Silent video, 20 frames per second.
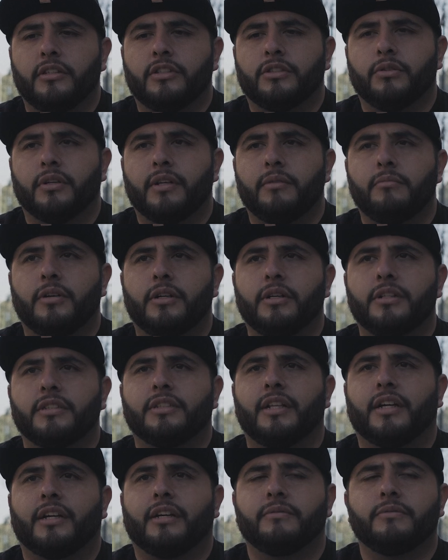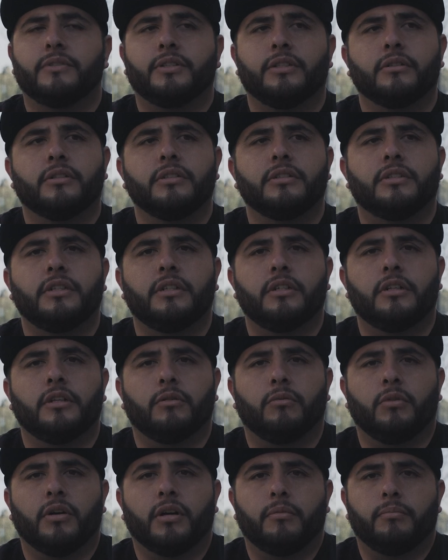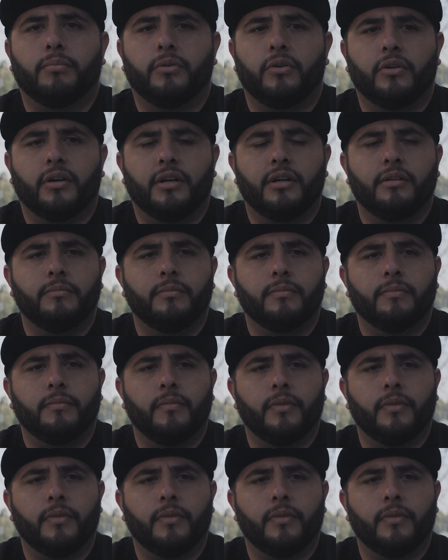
20 months, like, I'm still continuing to work a program.